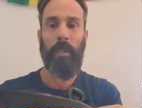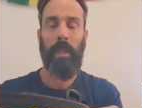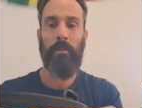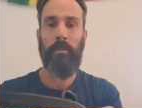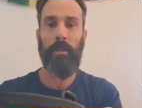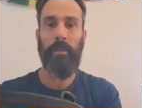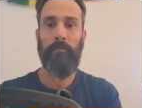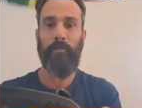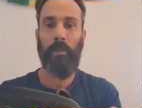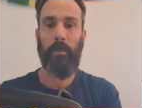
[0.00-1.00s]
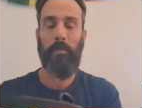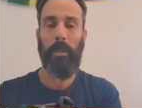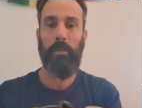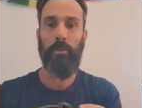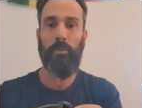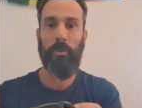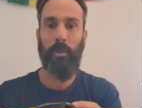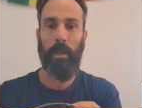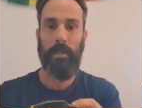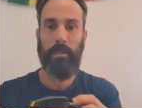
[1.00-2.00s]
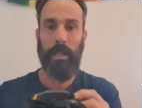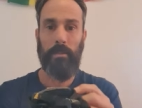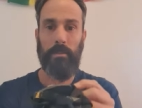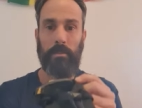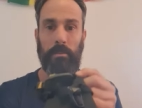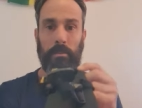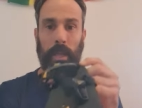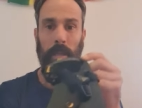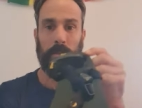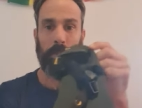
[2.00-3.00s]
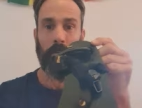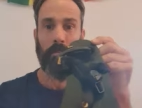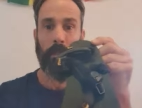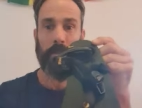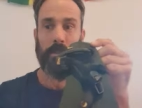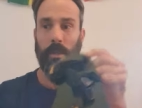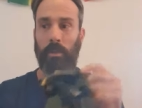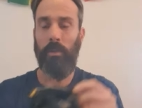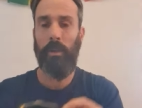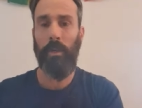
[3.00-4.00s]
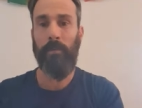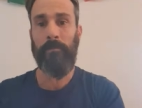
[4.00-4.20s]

and, um, and keeping a neutral running stance. Okay, so that's the Luna.